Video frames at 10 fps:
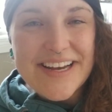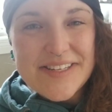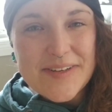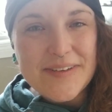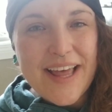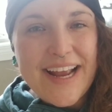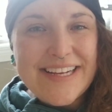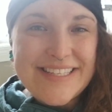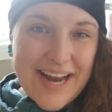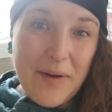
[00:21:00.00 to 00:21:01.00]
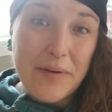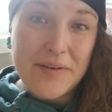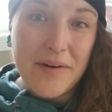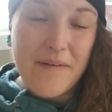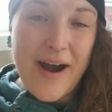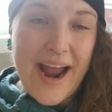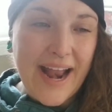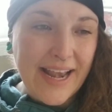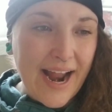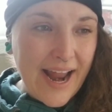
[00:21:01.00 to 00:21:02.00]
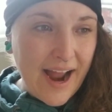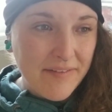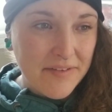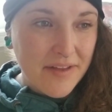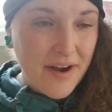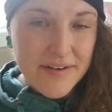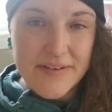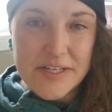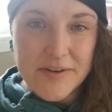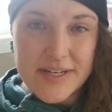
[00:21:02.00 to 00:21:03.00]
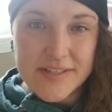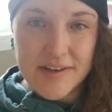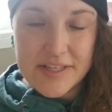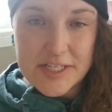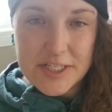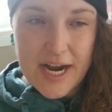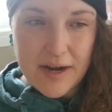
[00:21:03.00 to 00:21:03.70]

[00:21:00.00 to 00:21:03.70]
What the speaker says: I do like sourdough, and I have a lot of interest on this